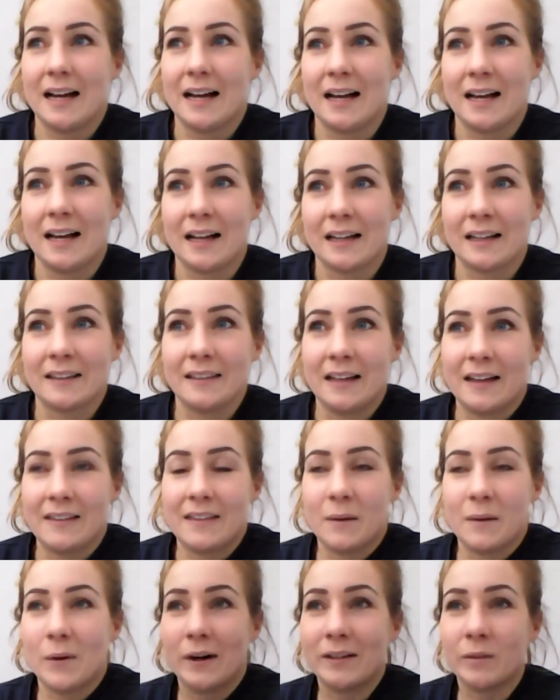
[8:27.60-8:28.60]
Um, and
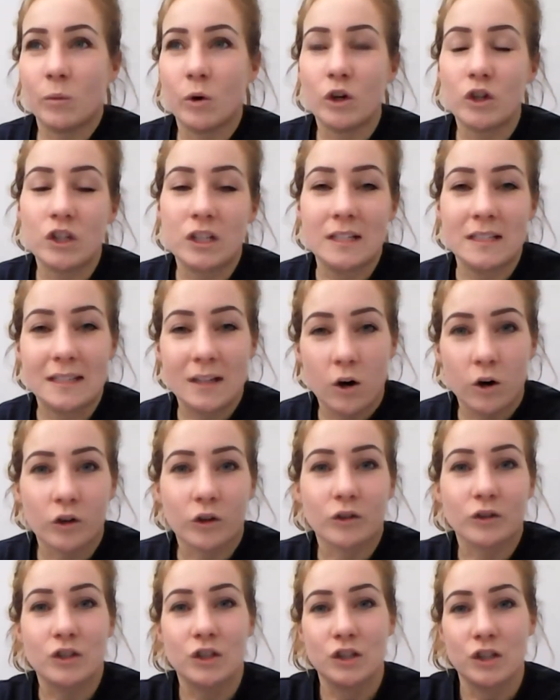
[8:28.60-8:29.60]
then what, what she's gone
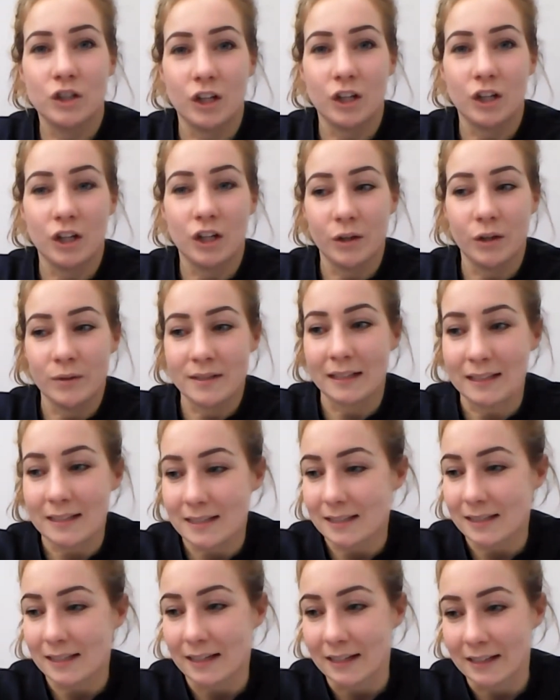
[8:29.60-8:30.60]
on to do
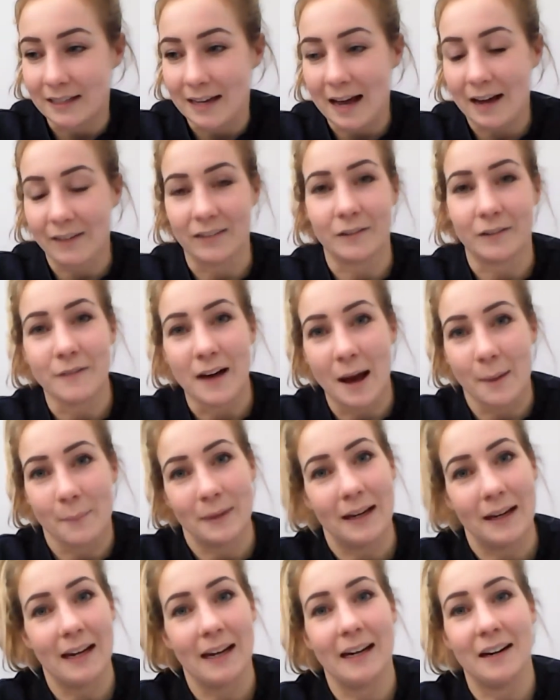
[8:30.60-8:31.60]
since and having a
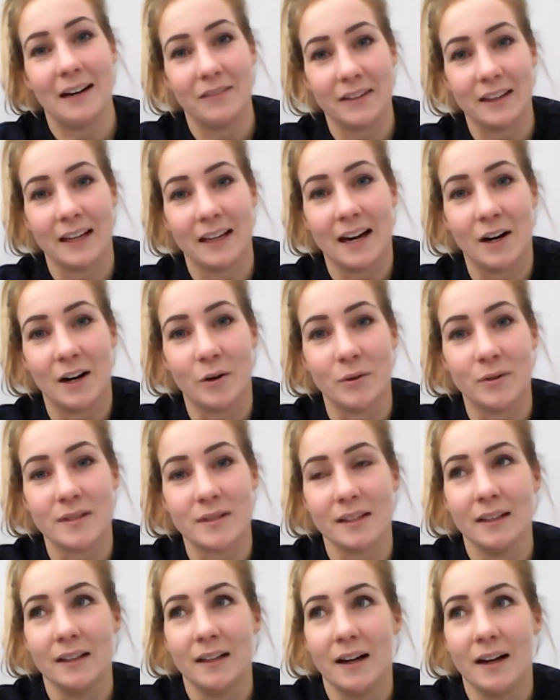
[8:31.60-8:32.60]
family and everything else,
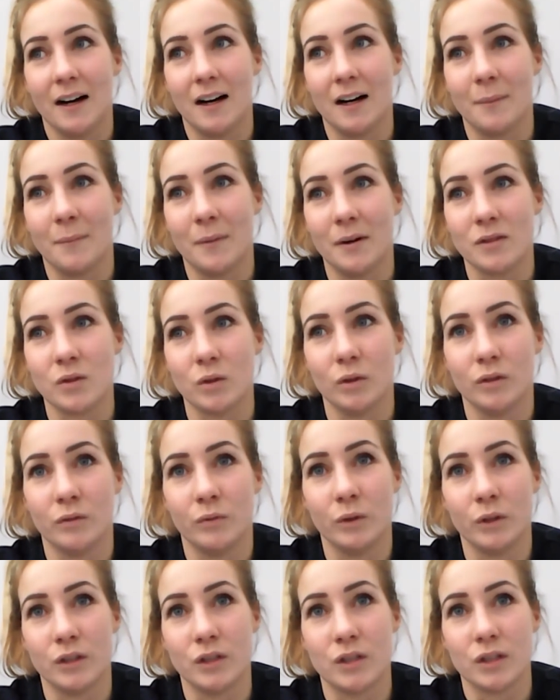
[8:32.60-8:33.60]
um, I sort of
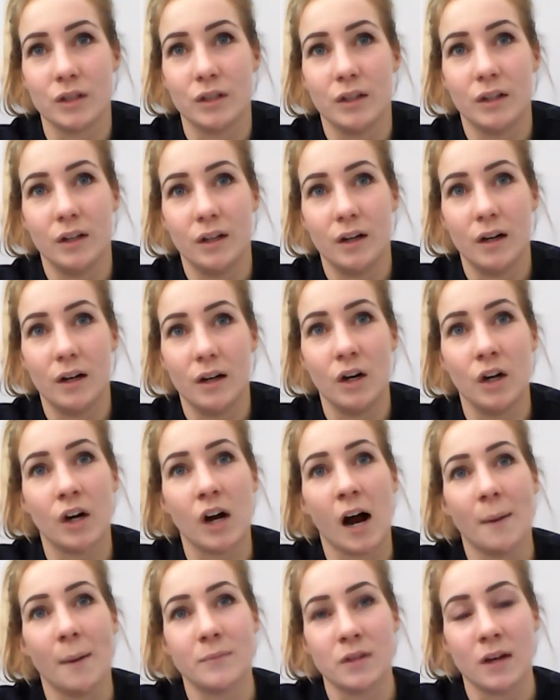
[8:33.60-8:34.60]
would look
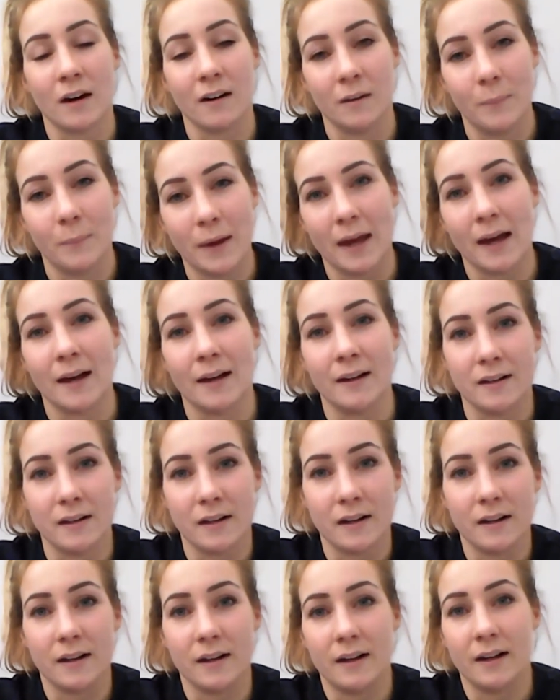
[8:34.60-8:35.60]
up to her a bit
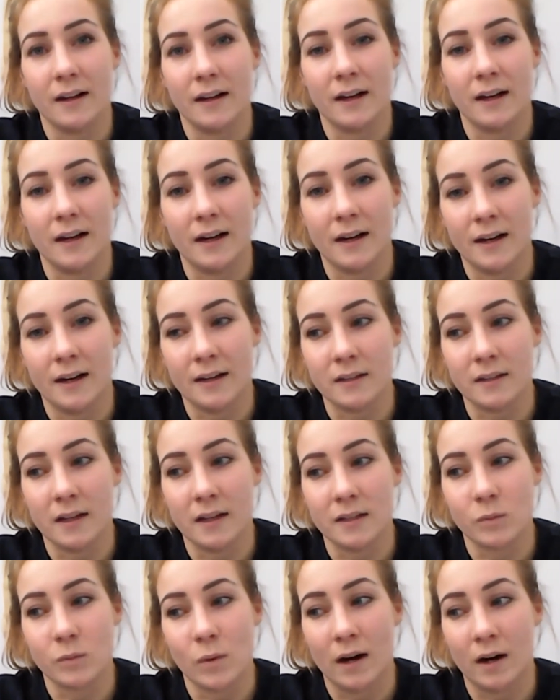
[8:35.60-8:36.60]
as,
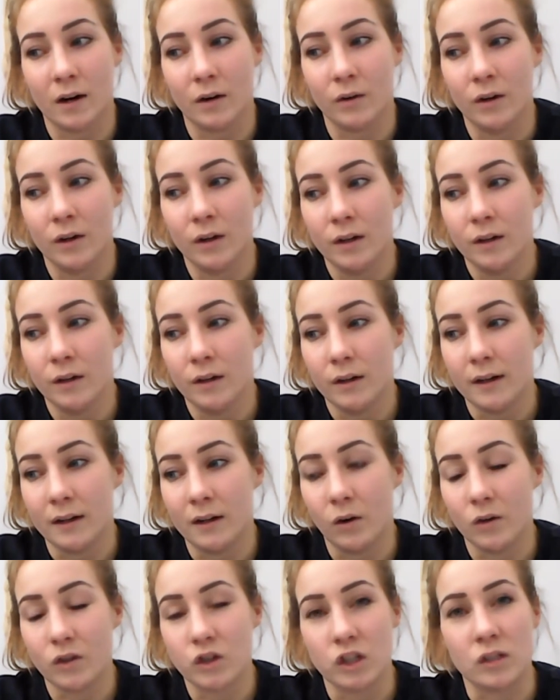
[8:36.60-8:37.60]
as well. And
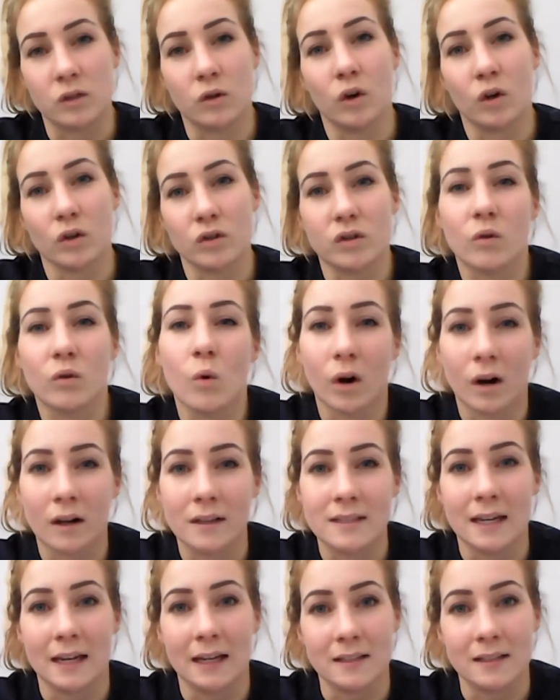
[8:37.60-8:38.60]
look, she's got lots of
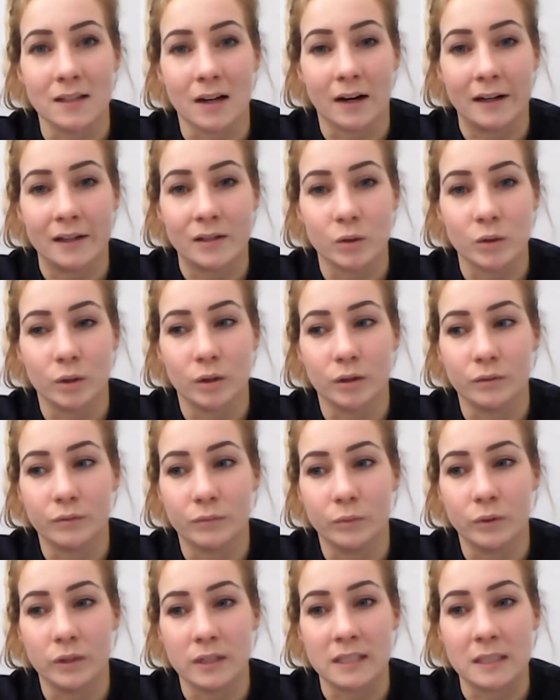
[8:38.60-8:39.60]
qualities that I sort of
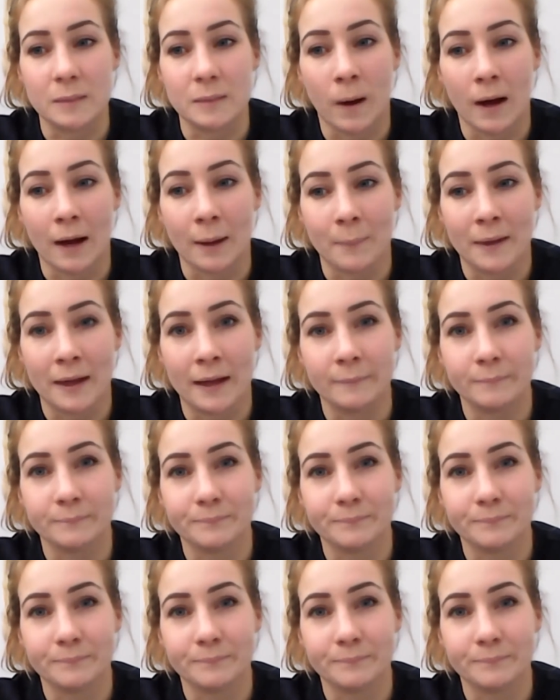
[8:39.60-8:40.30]
would inspire me.